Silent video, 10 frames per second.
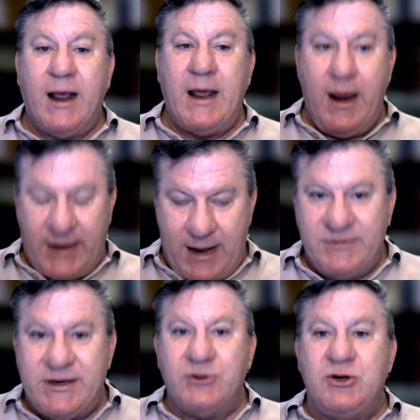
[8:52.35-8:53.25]
It comes
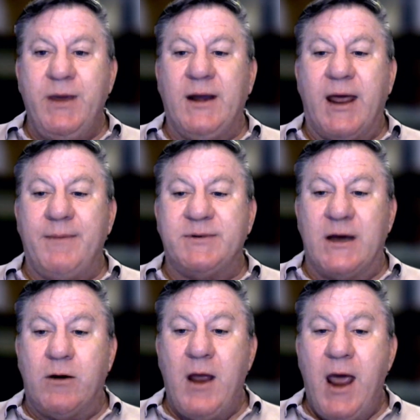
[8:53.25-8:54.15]
down to me in Cape
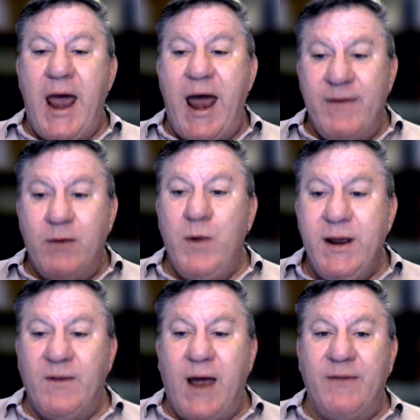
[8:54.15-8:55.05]
Town, and then
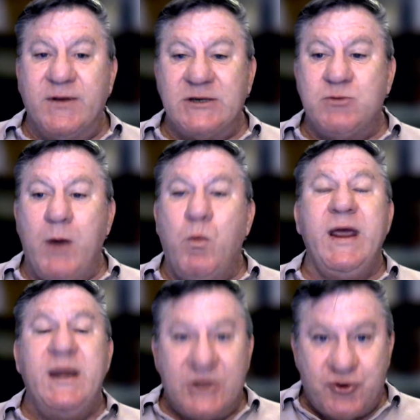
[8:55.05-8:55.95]
this is where we
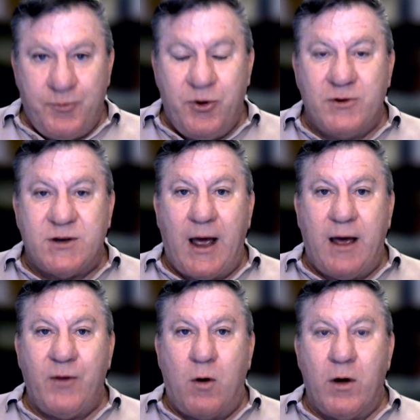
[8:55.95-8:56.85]
distribute
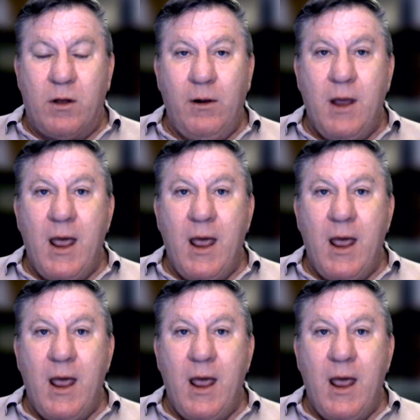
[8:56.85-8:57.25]
the oil.